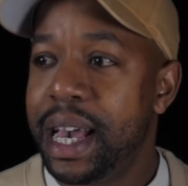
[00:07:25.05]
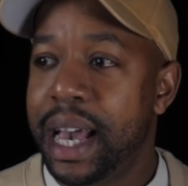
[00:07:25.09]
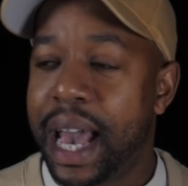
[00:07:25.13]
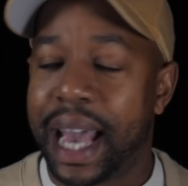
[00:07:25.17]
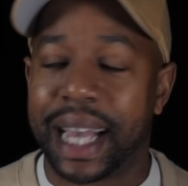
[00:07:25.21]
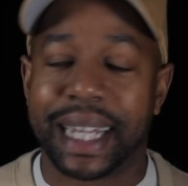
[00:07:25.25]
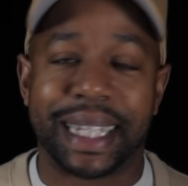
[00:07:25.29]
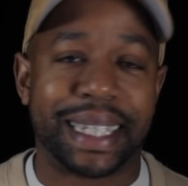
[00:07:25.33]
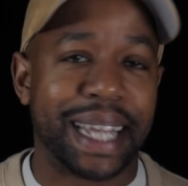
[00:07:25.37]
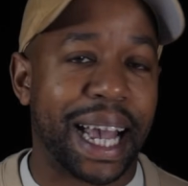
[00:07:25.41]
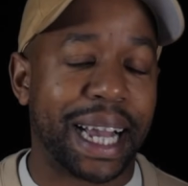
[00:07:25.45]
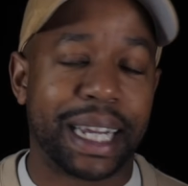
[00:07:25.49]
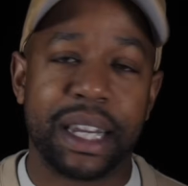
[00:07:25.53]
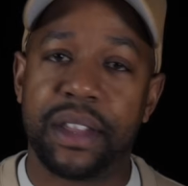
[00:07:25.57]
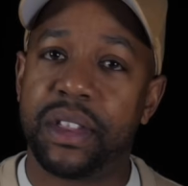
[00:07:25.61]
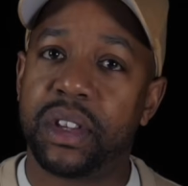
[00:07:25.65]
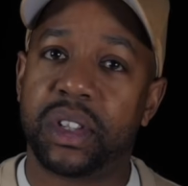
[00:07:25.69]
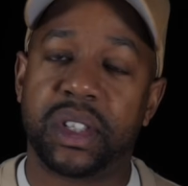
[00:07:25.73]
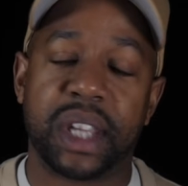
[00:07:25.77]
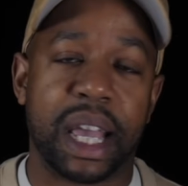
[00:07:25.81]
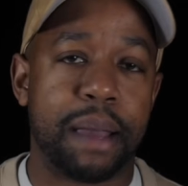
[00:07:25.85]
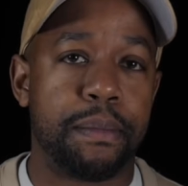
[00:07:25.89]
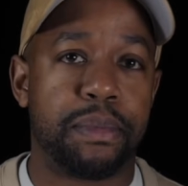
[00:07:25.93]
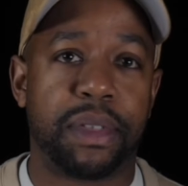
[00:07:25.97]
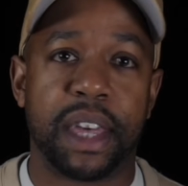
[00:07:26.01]
Exactly the
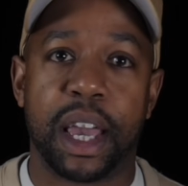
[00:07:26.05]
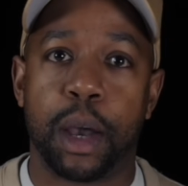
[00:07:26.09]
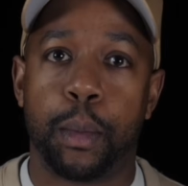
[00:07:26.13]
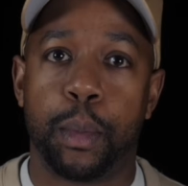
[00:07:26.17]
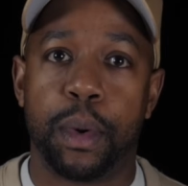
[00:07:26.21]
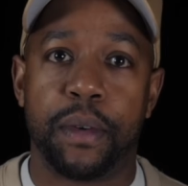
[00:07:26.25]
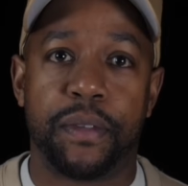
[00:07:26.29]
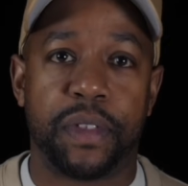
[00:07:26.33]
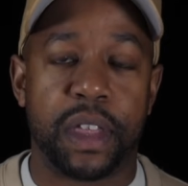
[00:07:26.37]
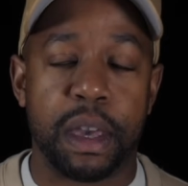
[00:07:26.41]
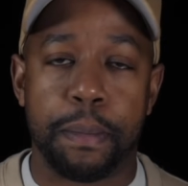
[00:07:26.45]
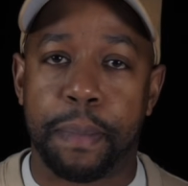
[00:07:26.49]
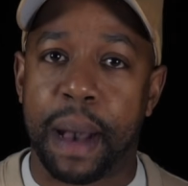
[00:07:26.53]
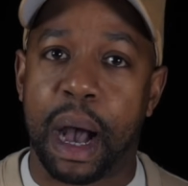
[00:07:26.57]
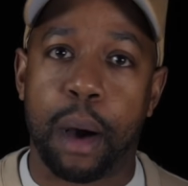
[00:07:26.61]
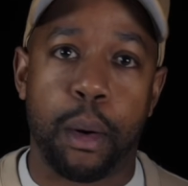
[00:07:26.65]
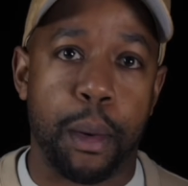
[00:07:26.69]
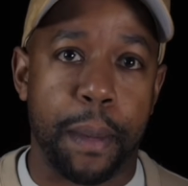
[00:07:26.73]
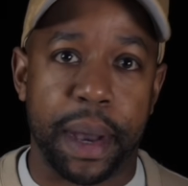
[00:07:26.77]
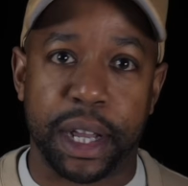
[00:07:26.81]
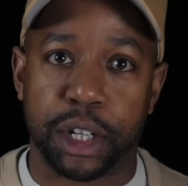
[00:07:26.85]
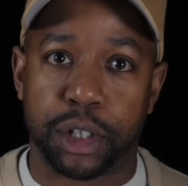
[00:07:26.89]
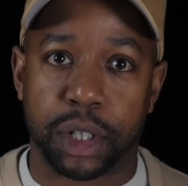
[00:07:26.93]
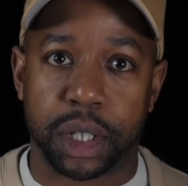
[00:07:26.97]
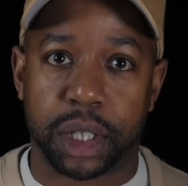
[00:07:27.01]
same thing with the Bauer
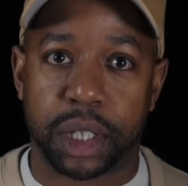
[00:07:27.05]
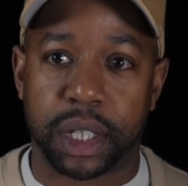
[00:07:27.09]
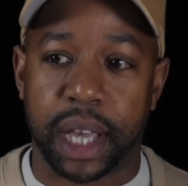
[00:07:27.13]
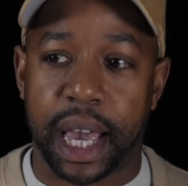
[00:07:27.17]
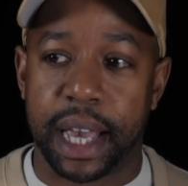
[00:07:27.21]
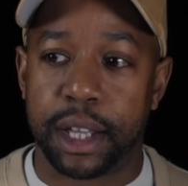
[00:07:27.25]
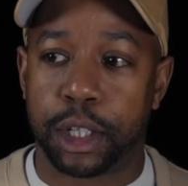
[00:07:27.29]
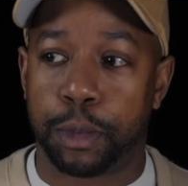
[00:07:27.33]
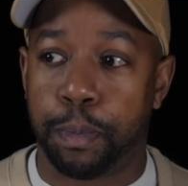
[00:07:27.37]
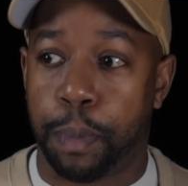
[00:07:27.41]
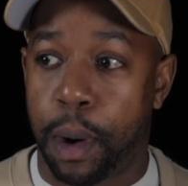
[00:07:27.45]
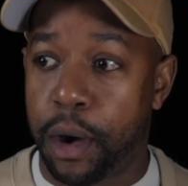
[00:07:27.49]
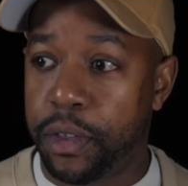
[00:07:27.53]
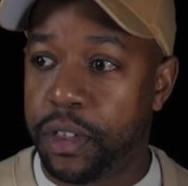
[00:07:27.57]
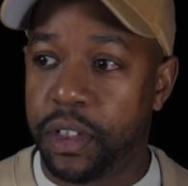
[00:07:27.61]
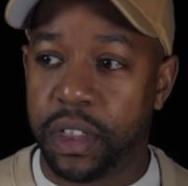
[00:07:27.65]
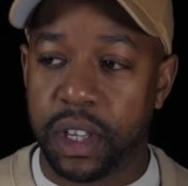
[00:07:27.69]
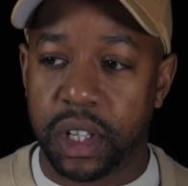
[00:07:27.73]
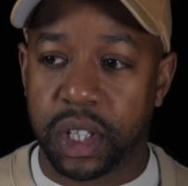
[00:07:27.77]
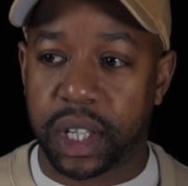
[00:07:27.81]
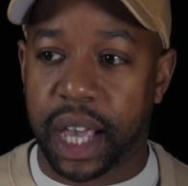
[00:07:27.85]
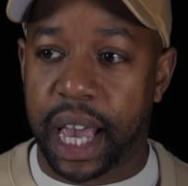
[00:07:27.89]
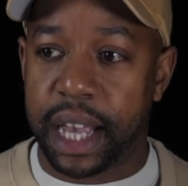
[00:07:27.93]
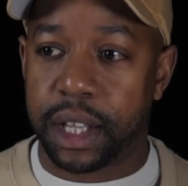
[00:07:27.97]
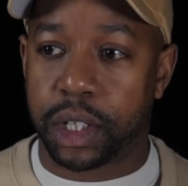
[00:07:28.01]
Matrix skates. Both of
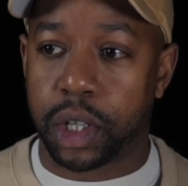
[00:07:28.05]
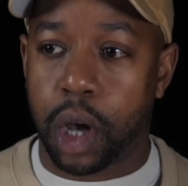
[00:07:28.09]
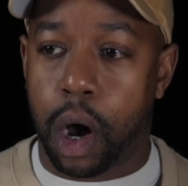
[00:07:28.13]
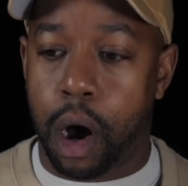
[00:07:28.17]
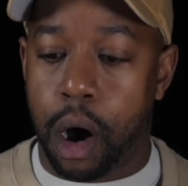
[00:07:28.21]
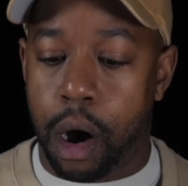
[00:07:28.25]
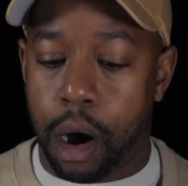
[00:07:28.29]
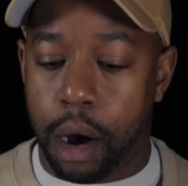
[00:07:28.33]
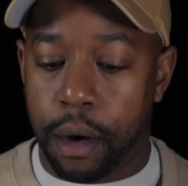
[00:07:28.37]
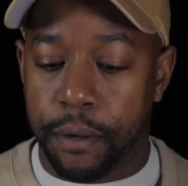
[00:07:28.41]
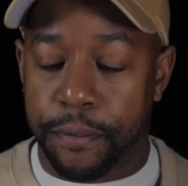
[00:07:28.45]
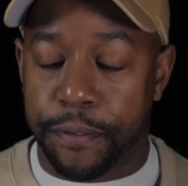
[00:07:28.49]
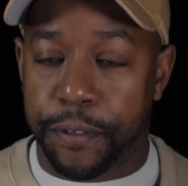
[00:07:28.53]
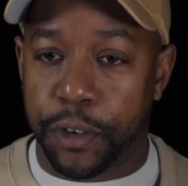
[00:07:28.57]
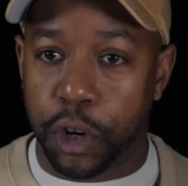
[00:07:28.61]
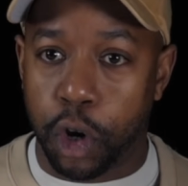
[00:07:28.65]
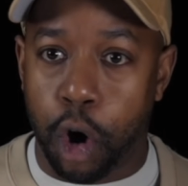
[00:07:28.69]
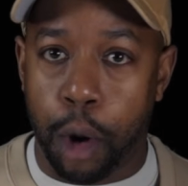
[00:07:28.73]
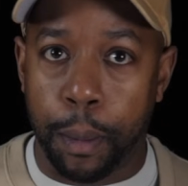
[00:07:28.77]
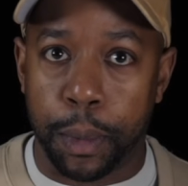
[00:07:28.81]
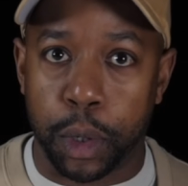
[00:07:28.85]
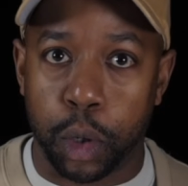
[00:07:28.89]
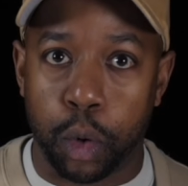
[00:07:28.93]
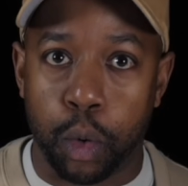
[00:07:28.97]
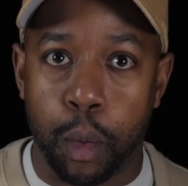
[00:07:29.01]
these skates are
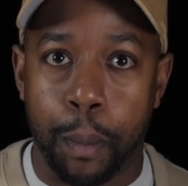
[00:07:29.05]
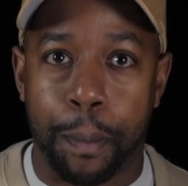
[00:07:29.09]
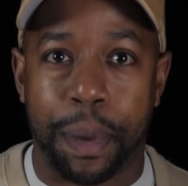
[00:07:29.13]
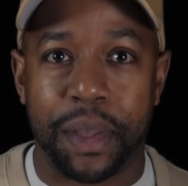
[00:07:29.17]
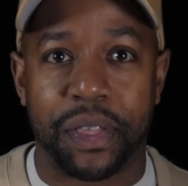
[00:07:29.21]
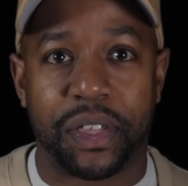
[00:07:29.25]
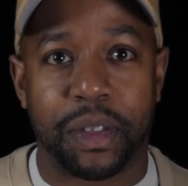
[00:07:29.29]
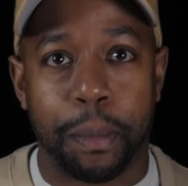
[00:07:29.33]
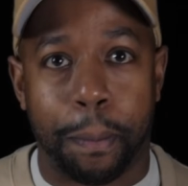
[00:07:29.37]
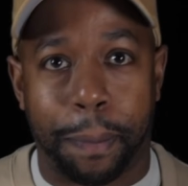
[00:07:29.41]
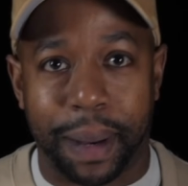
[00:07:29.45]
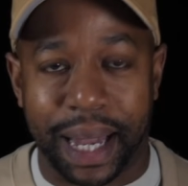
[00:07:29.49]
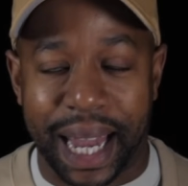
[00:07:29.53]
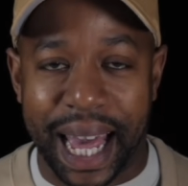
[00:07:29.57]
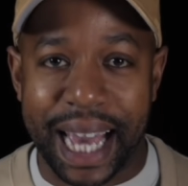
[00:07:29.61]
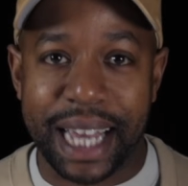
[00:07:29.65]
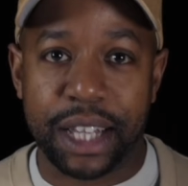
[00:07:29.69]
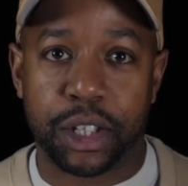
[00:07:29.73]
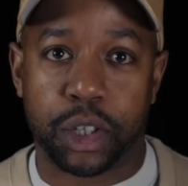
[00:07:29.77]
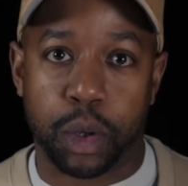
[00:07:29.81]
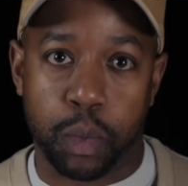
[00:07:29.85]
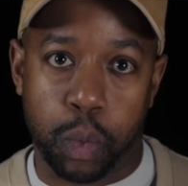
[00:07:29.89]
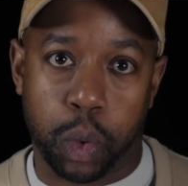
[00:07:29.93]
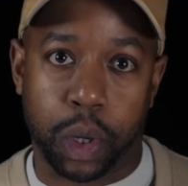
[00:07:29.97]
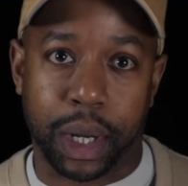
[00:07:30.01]
phenomenal, but the
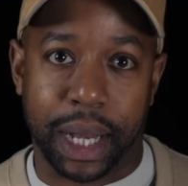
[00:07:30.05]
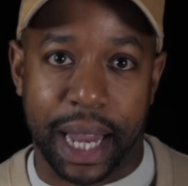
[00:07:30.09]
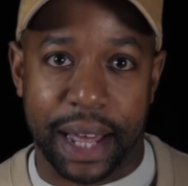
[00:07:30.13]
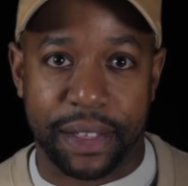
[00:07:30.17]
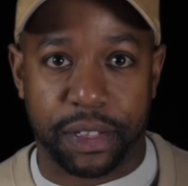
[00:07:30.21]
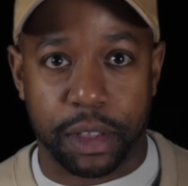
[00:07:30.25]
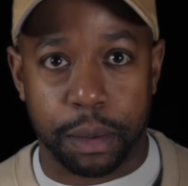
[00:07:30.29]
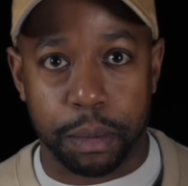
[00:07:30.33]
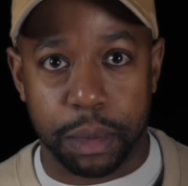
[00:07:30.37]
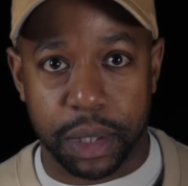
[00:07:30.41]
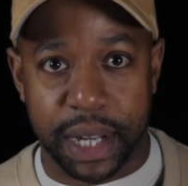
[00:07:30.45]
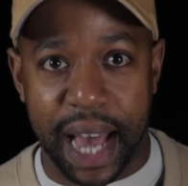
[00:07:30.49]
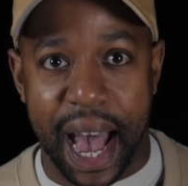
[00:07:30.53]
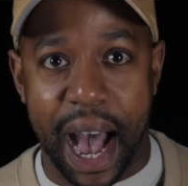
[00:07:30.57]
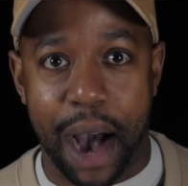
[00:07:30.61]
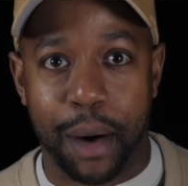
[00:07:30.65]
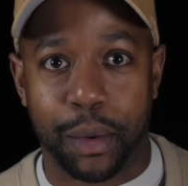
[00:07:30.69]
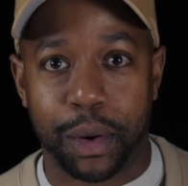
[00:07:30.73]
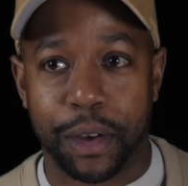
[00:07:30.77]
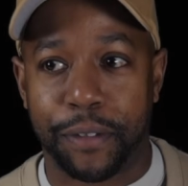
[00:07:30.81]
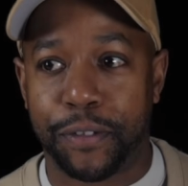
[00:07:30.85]
blades are what let them down.